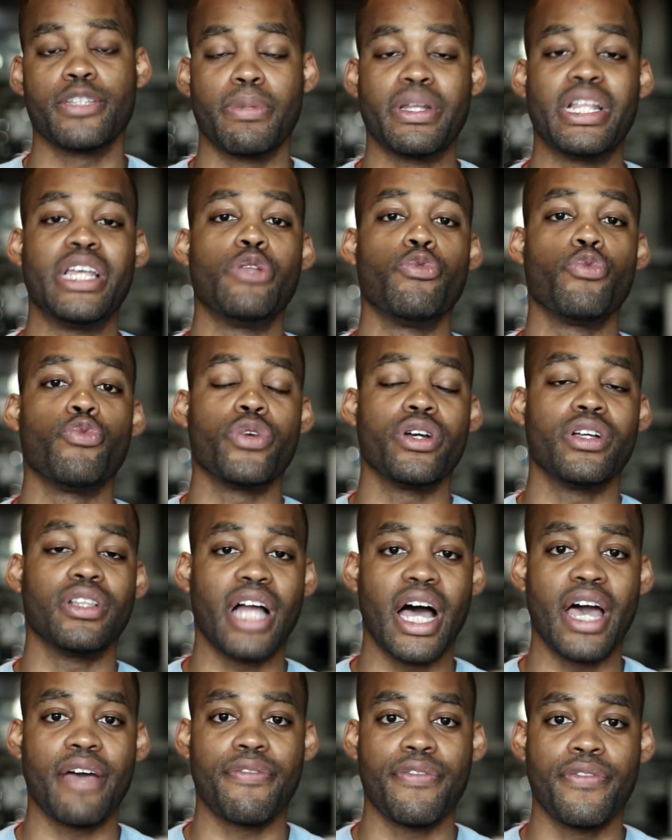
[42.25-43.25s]
But in real
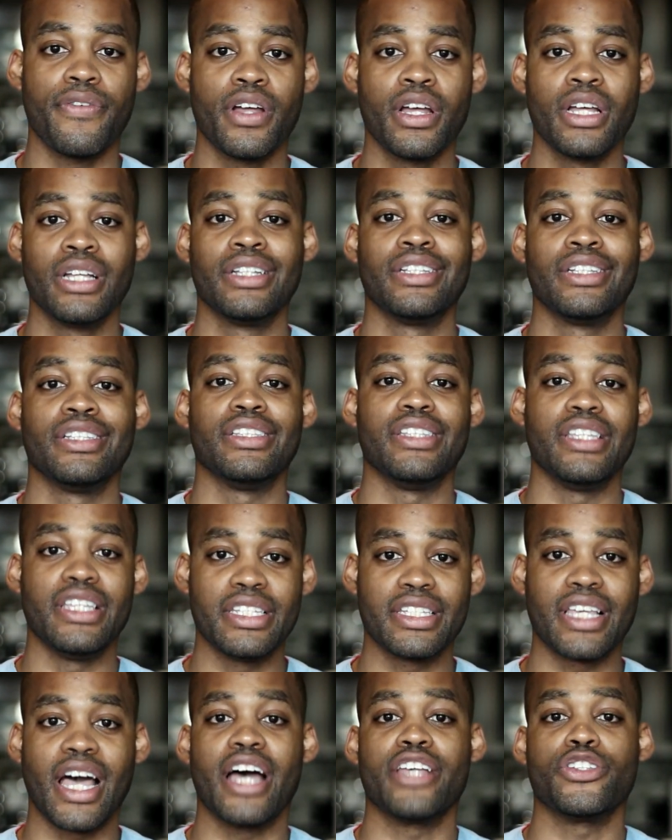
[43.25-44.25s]
life, these
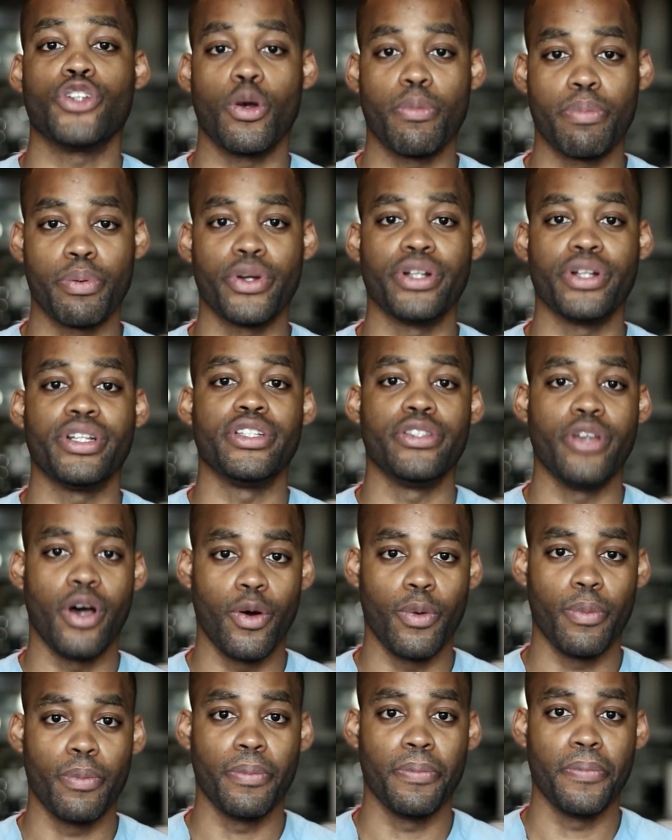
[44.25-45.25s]
guys are pretty
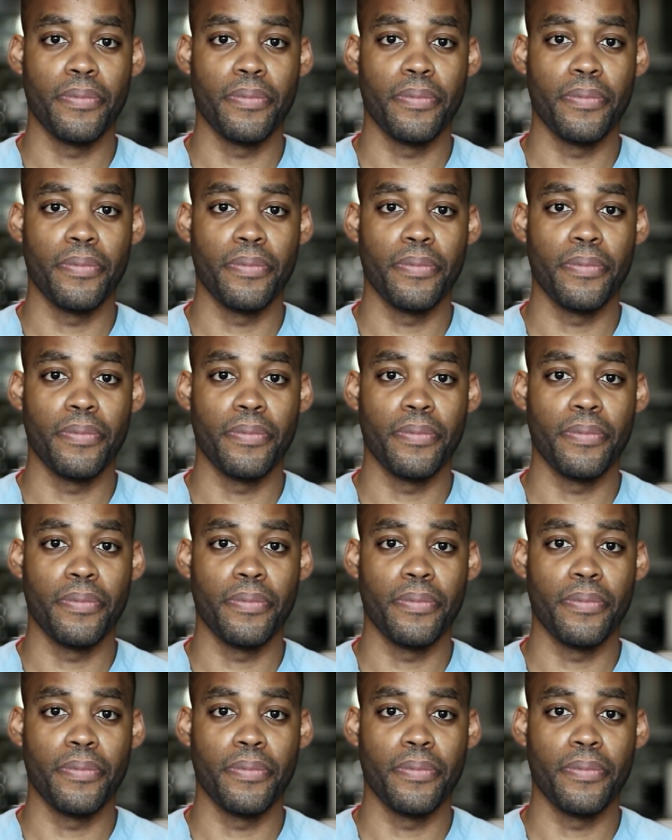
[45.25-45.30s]
dope.